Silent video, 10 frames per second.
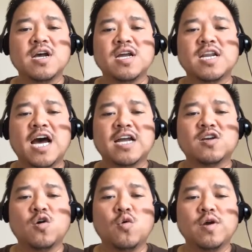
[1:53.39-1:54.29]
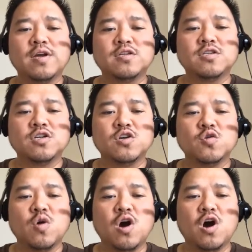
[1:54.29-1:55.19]
not going
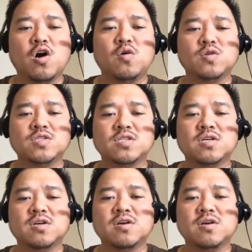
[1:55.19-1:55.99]
to host